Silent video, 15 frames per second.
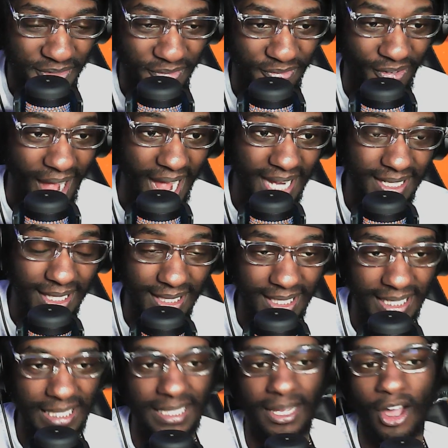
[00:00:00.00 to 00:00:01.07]

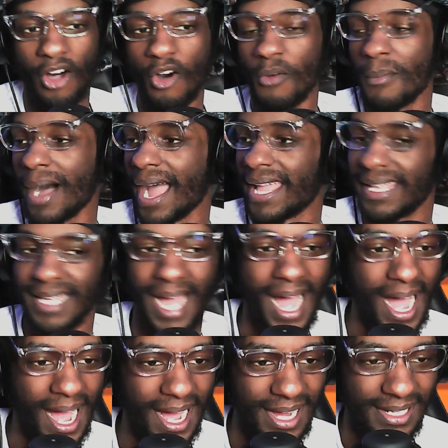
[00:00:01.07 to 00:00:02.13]
Finally. Oh my
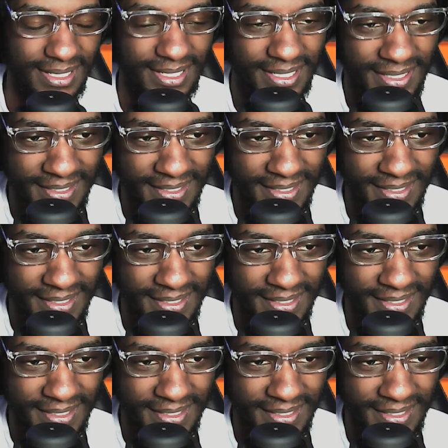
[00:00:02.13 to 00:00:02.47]
gosh